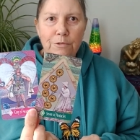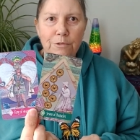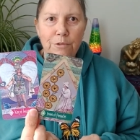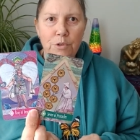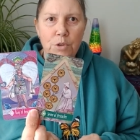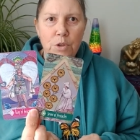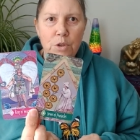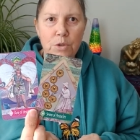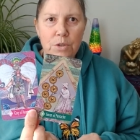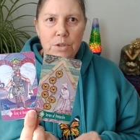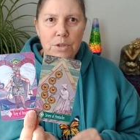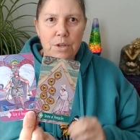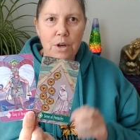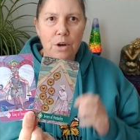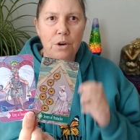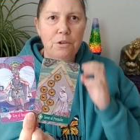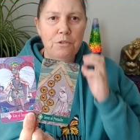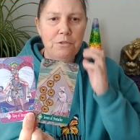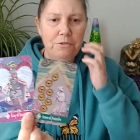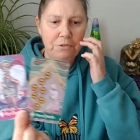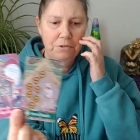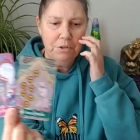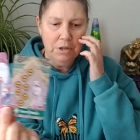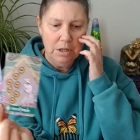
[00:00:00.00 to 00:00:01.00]
for
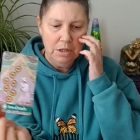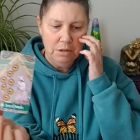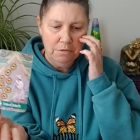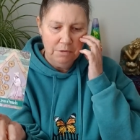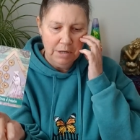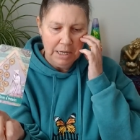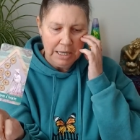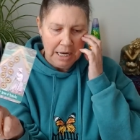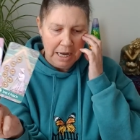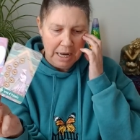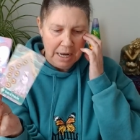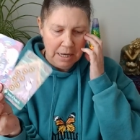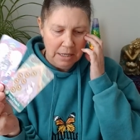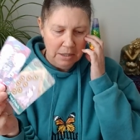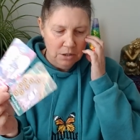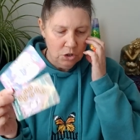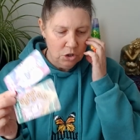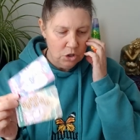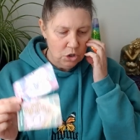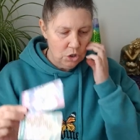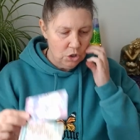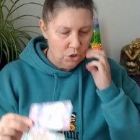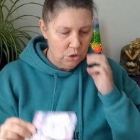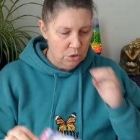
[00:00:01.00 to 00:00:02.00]
yourself in
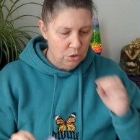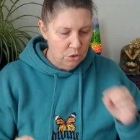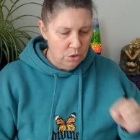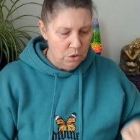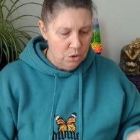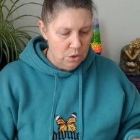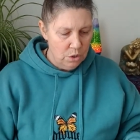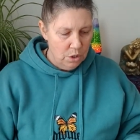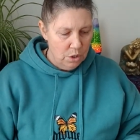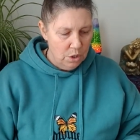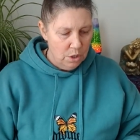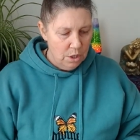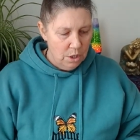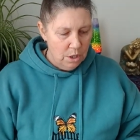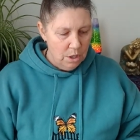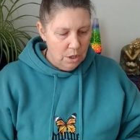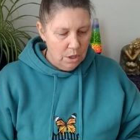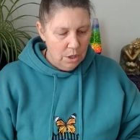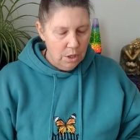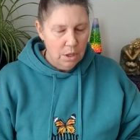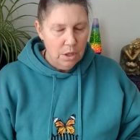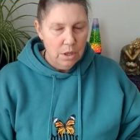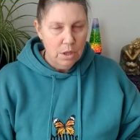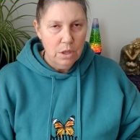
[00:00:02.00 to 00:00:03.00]
regards to
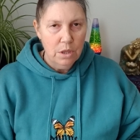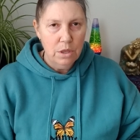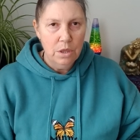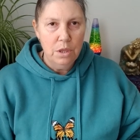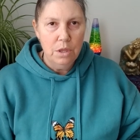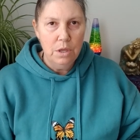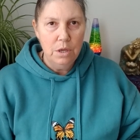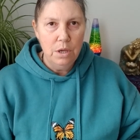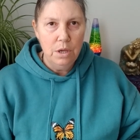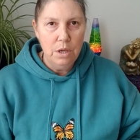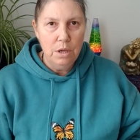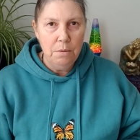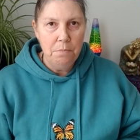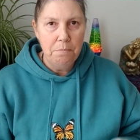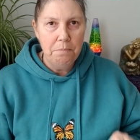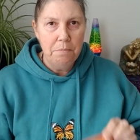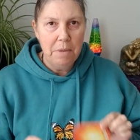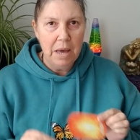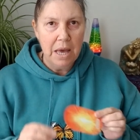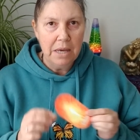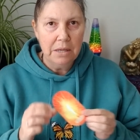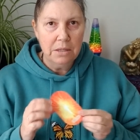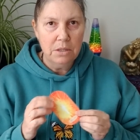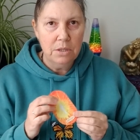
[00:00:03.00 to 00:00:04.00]
the
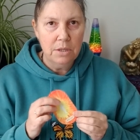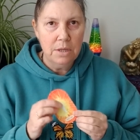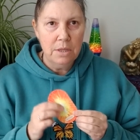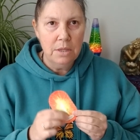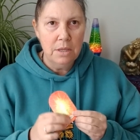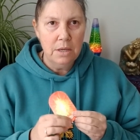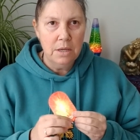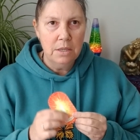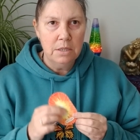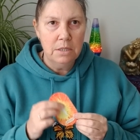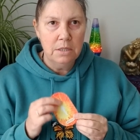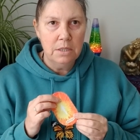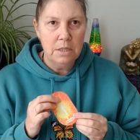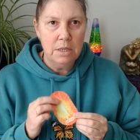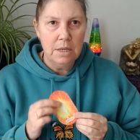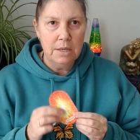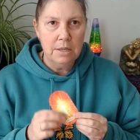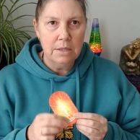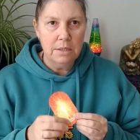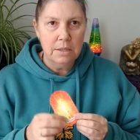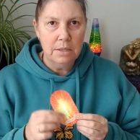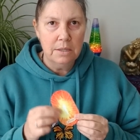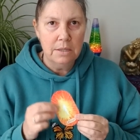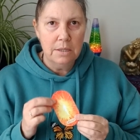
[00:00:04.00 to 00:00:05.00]
bugs and the
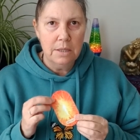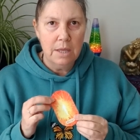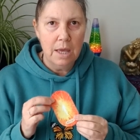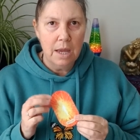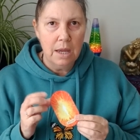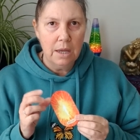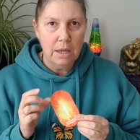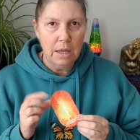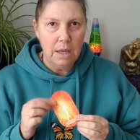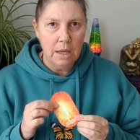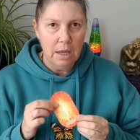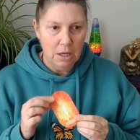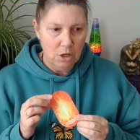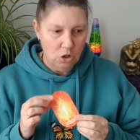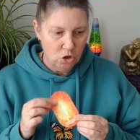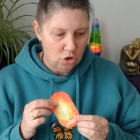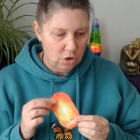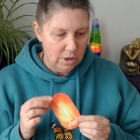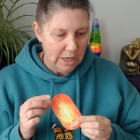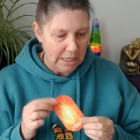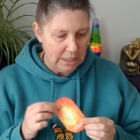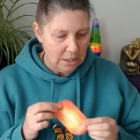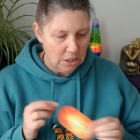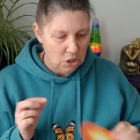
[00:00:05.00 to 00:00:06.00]
insects that get
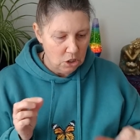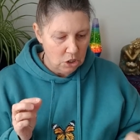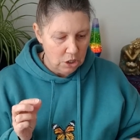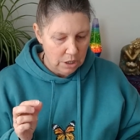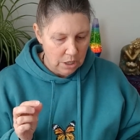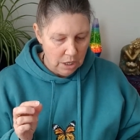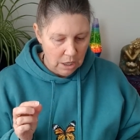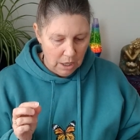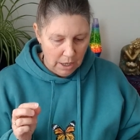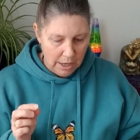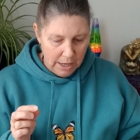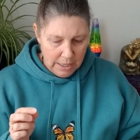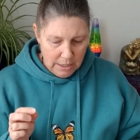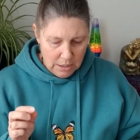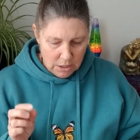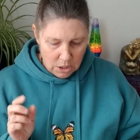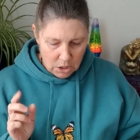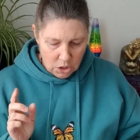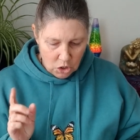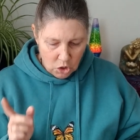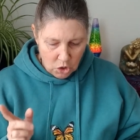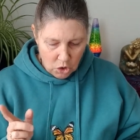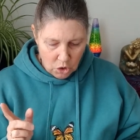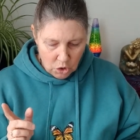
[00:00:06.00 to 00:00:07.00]
attracted to the
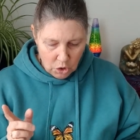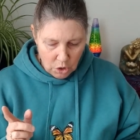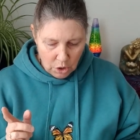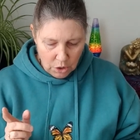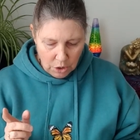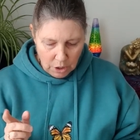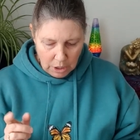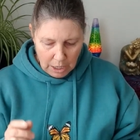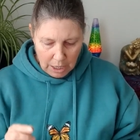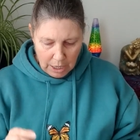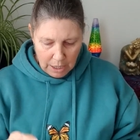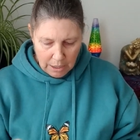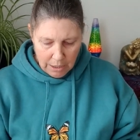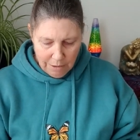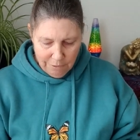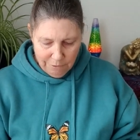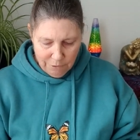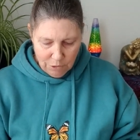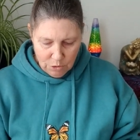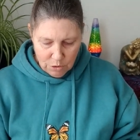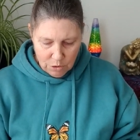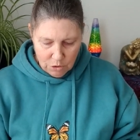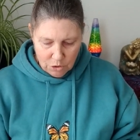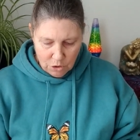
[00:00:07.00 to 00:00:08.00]
light. Okay,
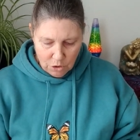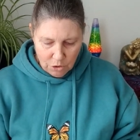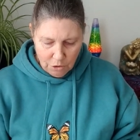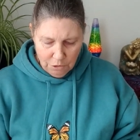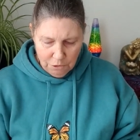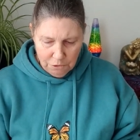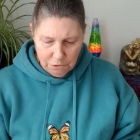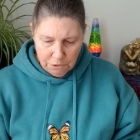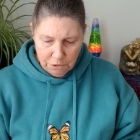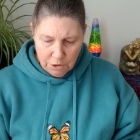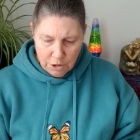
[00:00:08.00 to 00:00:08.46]
first off.